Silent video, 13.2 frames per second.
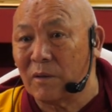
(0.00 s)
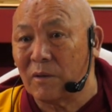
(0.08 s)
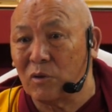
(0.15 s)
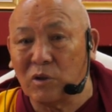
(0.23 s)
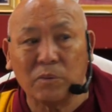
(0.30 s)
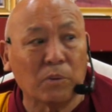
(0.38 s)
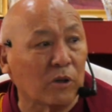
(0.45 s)

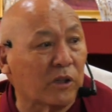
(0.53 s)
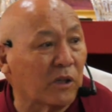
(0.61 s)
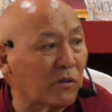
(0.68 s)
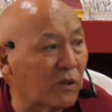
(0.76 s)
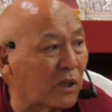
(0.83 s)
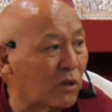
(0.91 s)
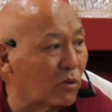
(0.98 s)
Useful
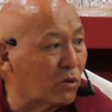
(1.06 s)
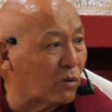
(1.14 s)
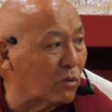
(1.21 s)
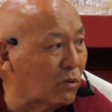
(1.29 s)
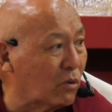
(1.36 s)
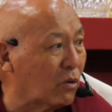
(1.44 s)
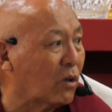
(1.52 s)
things that you
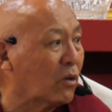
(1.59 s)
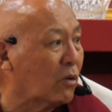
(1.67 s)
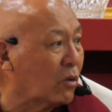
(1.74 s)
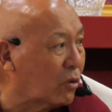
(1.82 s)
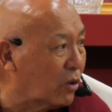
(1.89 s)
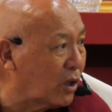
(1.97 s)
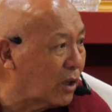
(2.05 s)
should do, you are
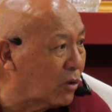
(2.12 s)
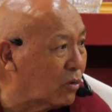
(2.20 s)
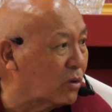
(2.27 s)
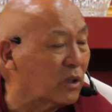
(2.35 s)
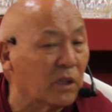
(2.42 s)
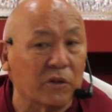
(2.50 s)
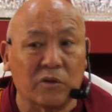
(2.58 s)
not doing.
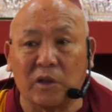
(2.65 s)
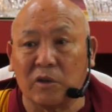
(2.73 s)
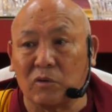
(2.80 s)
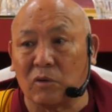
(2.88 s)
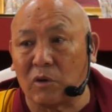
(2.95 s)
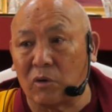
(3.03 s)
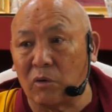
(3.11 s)
Useless things
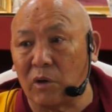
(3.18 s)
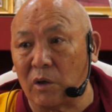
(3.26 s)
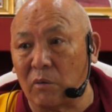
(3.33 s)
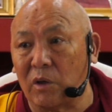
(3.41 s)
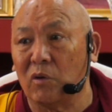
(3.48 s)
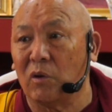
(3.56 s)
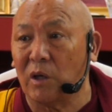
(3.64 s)
you are doing.
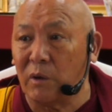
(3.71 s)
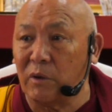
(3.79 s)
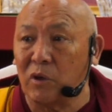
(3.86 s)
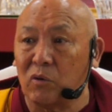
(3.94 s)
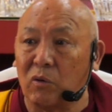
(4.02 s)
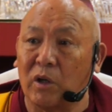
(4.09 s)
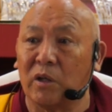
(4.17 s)
When you are living
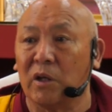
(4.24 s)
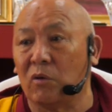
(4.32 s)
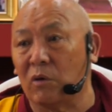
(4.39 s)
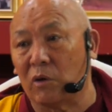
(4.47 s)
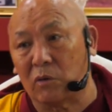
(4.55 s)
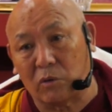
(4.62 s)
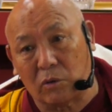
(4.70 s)
together,
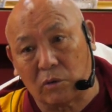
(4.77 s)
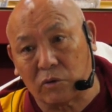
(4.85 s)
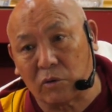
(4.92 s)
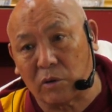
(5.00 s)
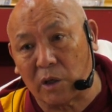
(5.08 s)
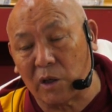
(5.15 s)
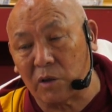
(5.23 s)
you are not
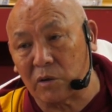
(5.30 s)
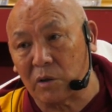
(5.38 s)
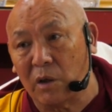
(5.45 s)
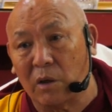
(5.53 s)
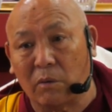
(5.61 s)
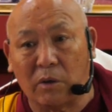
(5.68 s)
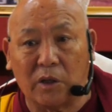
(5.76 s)
so nice.
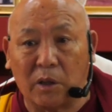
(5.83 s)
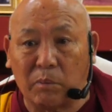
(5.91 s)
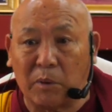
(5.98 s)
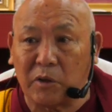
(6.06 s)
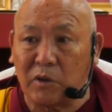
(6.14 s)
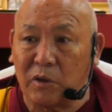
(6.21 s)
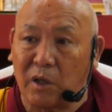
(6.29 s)
When that
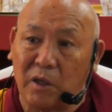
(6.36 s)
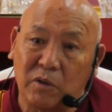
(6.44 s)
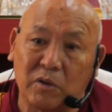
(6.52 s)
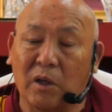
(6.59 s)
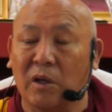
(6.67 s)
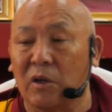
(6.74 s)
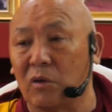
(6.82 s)
person dies,
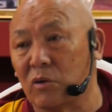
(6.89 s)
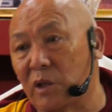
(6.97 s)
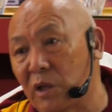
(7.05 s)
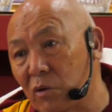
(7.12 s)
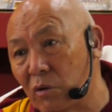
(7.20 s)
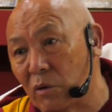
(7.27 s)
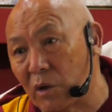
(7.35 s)
you
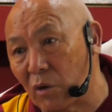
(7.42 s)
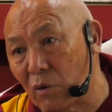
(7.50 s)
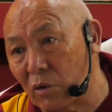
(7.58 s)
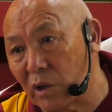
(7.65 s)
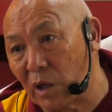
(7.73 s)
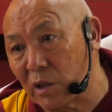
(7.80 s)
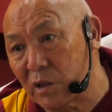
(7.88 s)
shed your
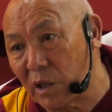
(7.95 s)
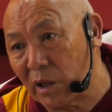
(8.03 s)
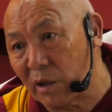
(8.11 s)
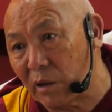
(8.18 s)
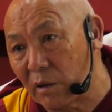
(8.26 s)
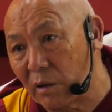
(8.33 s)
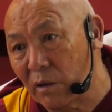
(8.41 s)
crocodile tear.